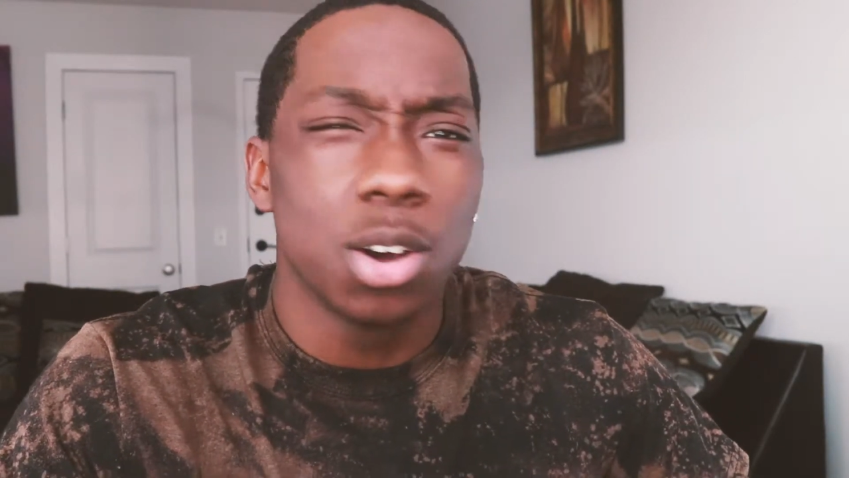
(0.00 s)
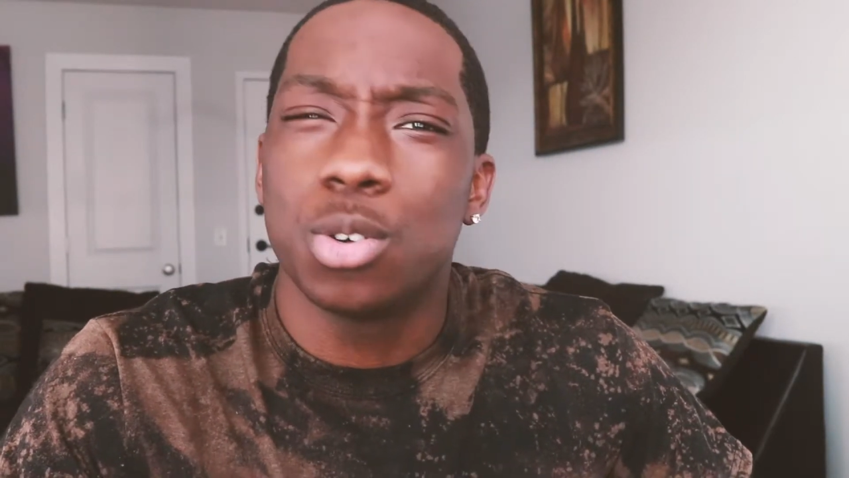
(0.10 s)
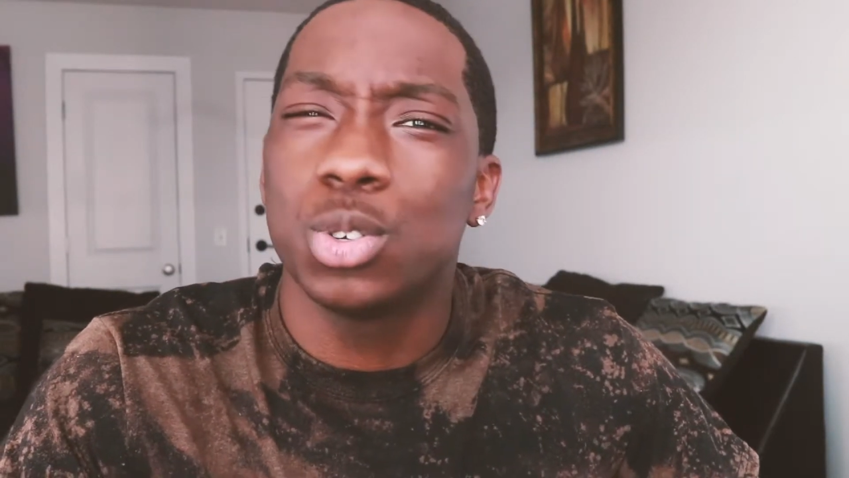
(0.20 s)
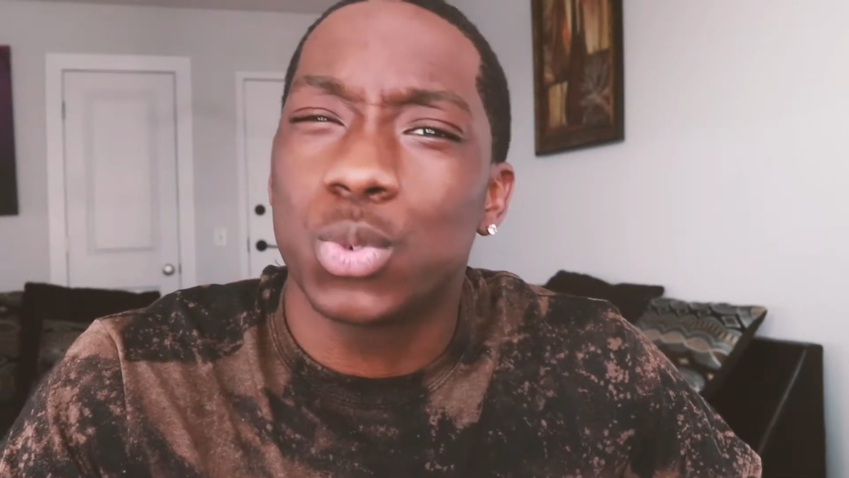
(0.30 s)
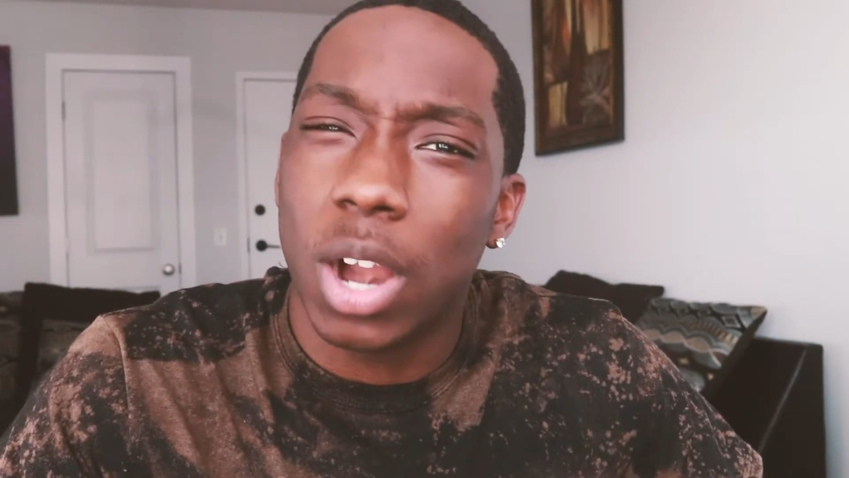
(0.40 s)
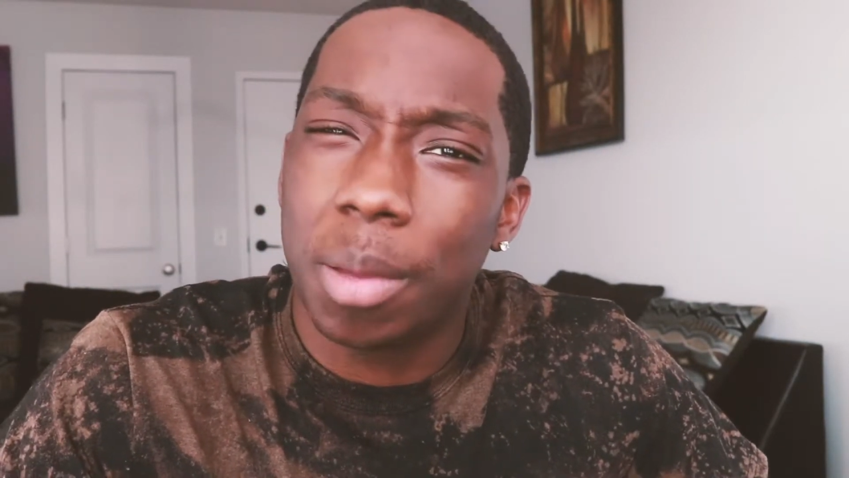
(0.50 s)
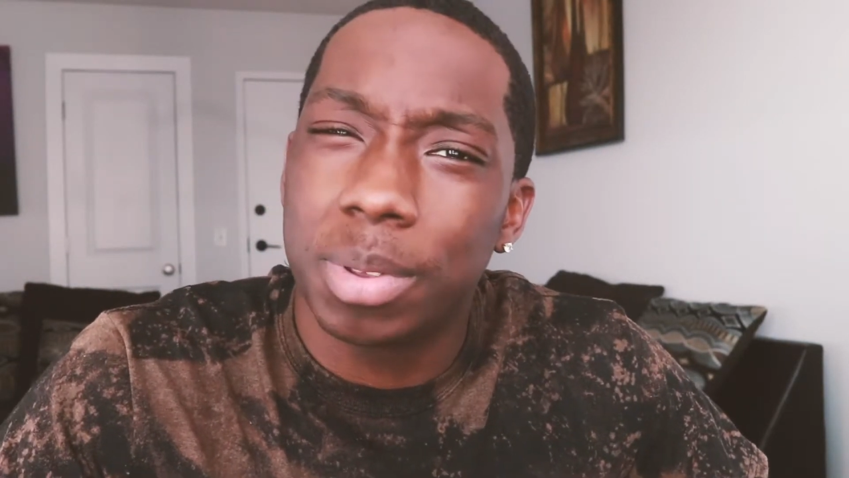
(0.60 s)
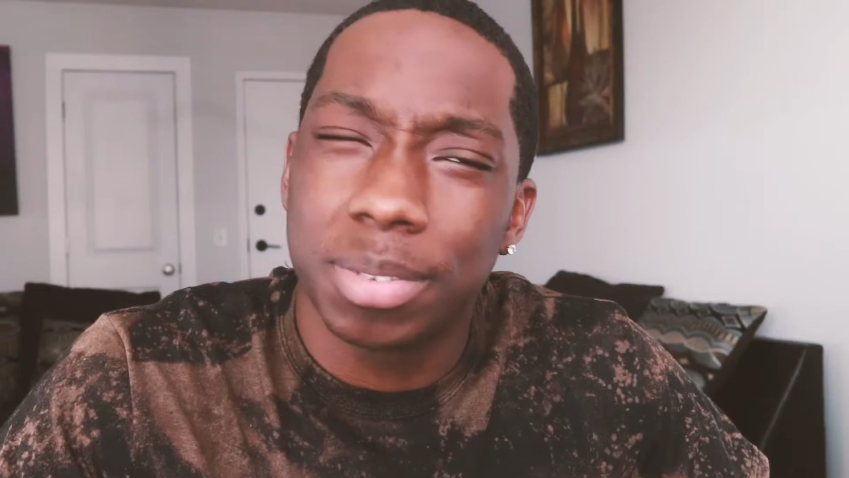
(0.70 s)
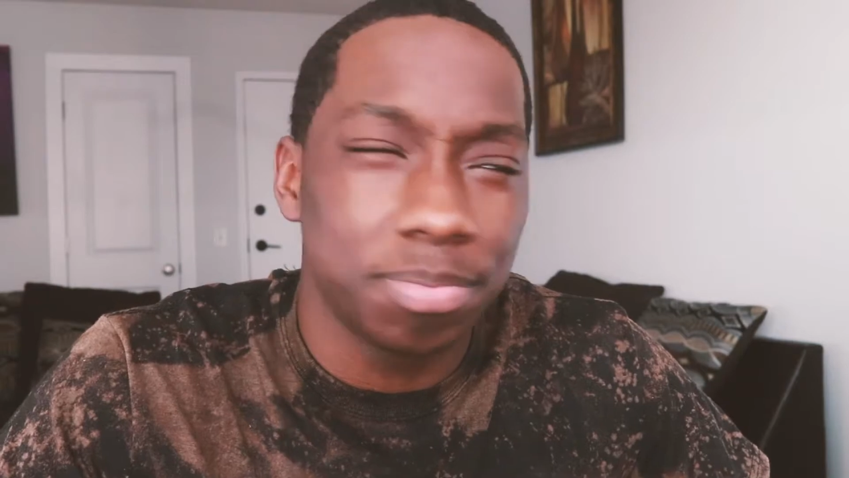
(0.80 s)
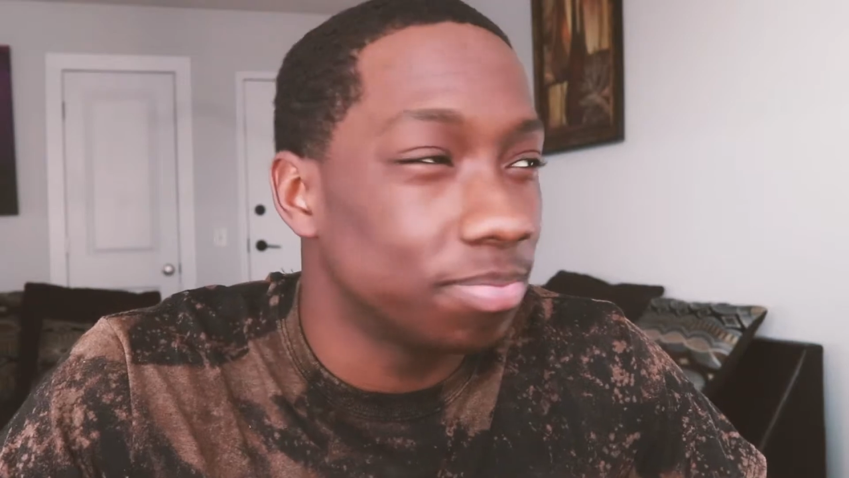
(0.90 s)
Who's
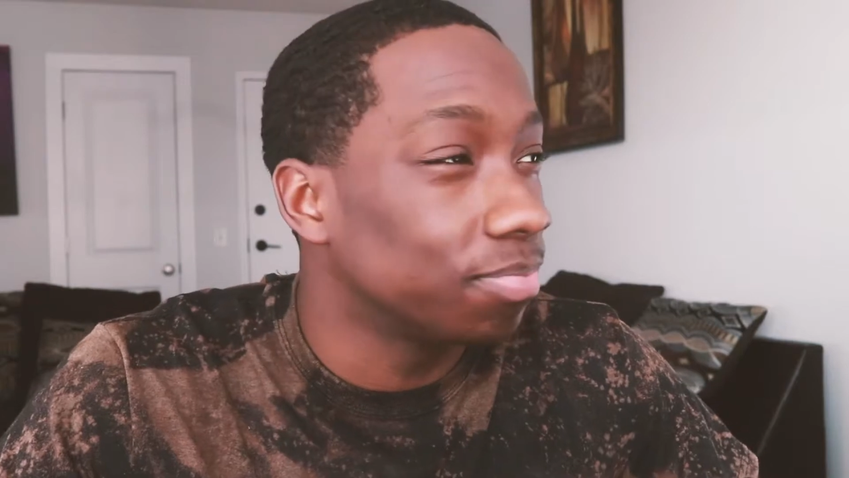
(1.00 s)
robbing